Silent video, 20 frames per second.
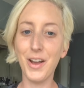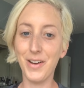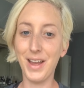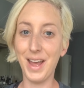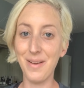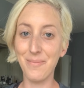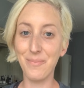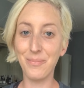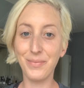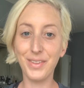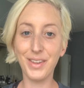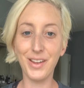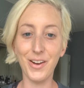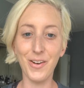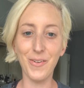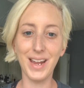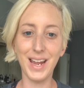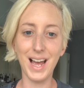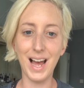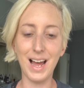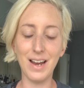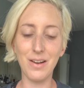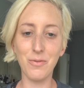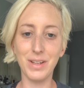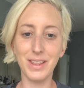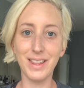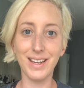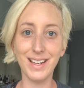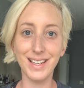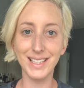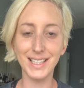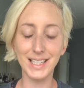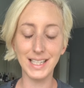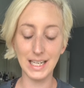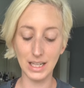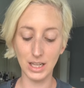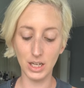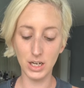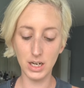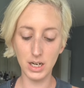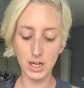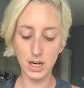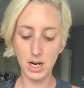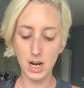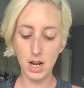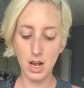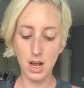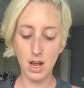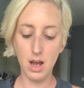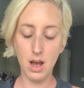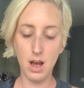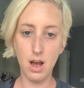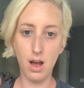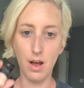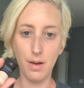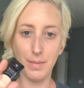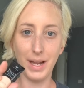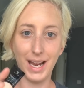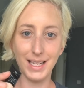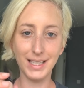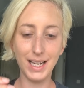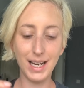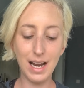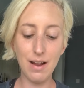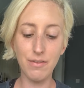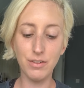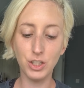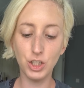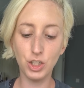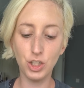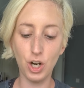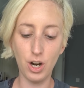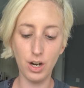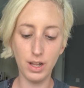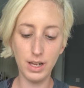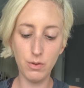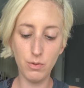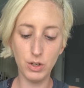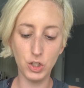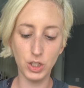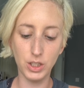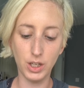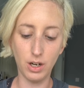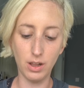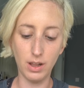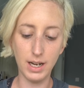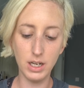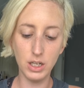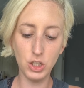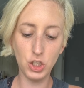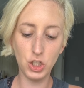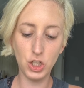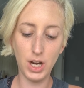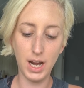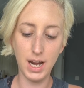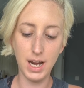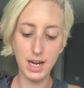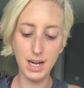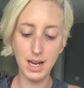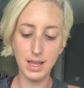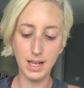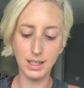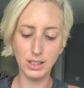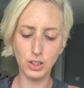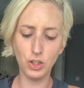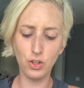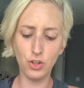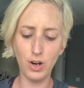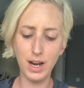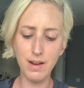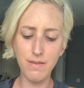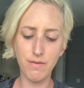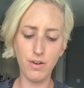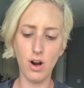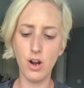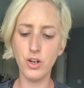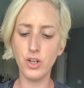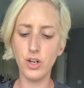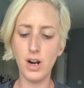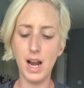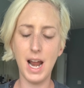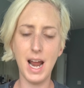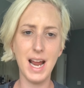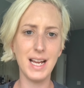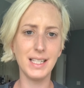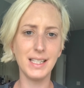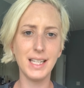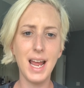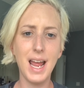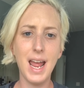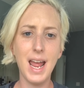Okay, going on with the concealer. Like I said, I have Scarlet, which is our lightest shade, and it's great for under eyes